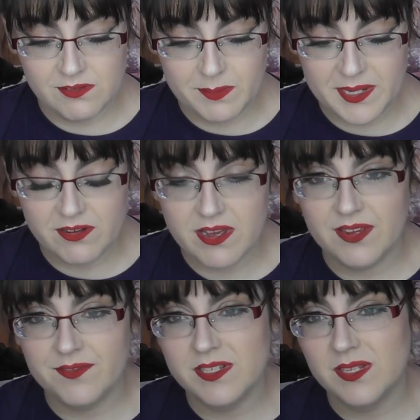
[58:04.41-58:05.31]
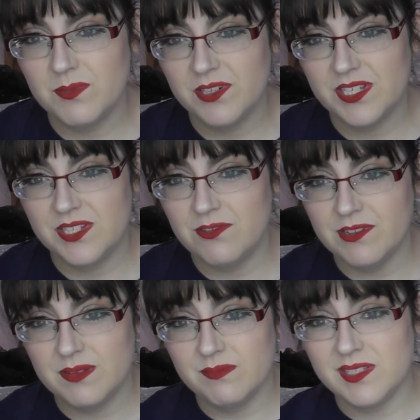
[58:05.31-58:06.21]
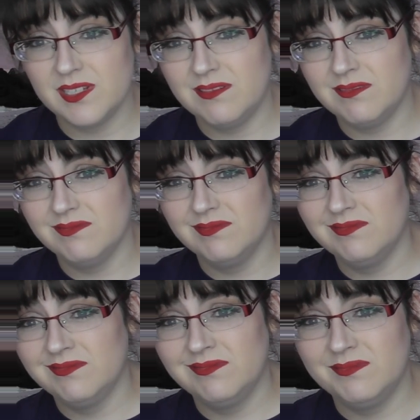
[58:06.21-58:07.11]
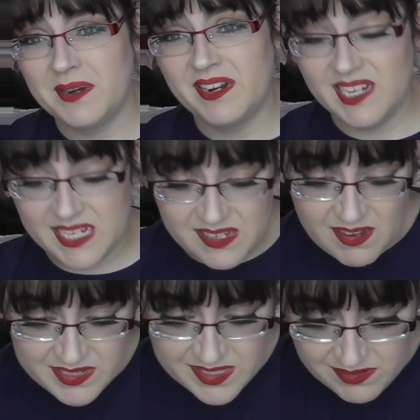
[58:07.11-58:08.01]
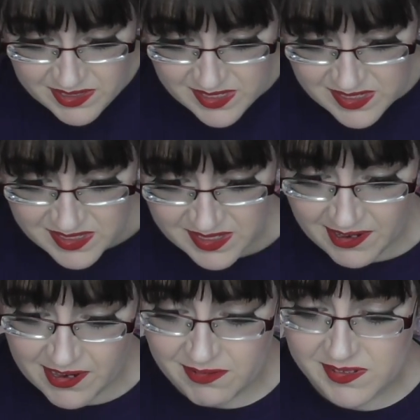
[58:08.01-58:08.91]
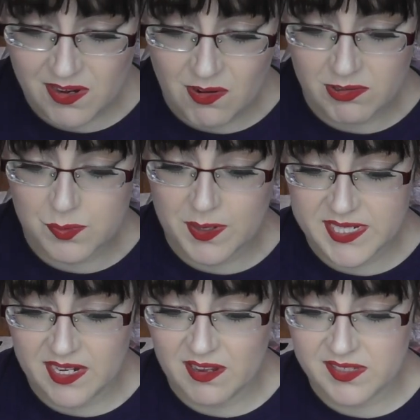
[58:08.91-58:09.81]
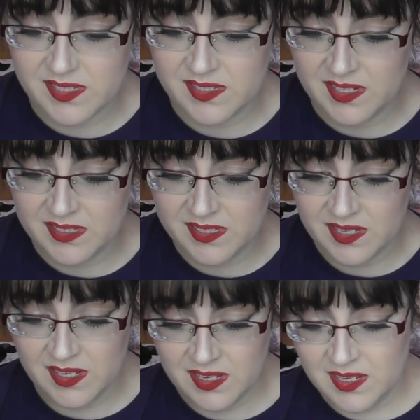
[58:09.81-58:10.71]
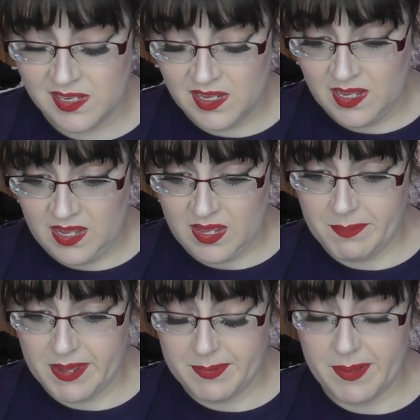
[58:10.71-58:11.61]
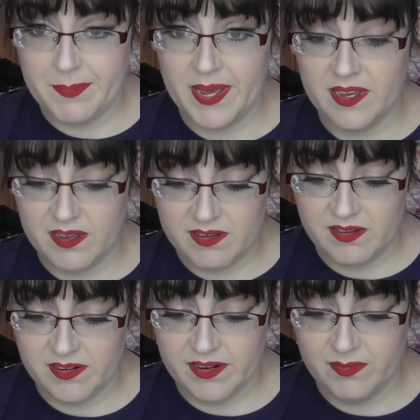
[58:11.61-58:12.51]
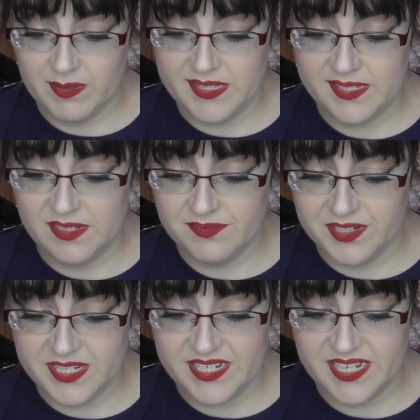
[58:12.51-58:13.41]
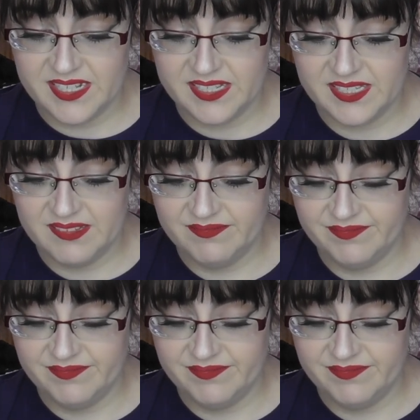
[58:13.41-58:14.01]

we'll be looking for somewhere to store them, so... Apparently he's got you sorted. There you go. It's going to hold 20 glosses, and it's a baby pink colour with silver details.